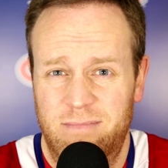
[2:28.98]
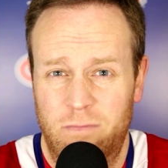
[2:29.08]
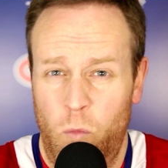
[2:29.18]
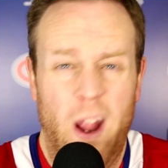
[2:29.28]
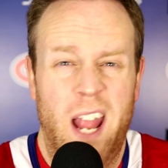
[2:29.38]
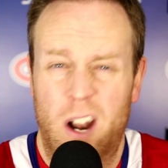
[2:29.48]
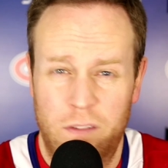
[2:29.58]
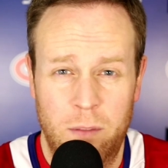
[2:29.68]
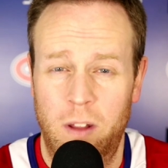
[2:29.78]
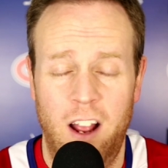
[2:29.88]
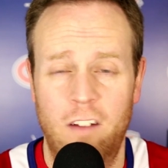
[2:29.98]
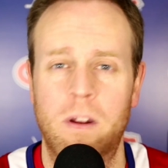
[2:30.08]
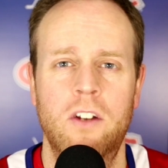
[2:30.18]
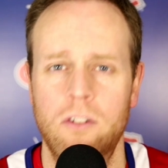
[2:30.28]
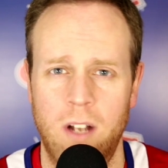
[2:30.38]
way out of the playoff
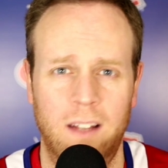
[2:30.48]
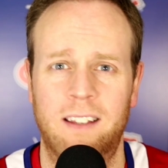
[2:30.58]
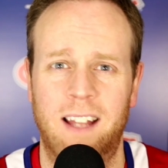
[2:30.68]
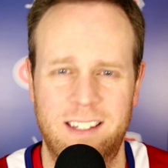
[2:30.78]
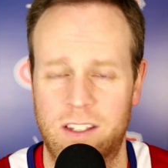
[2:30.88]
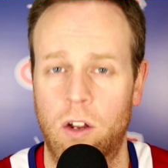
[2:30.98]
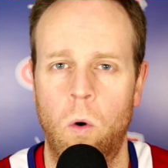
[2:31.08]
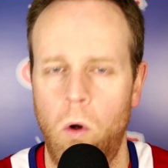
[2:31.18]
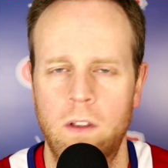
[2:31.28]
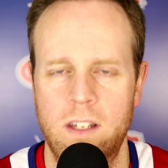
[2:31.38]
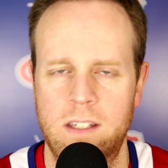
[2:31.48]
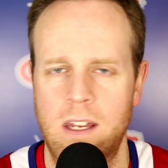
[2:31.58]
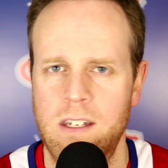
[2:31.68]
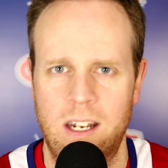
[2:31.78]
picture. Not that that's the goal of the season.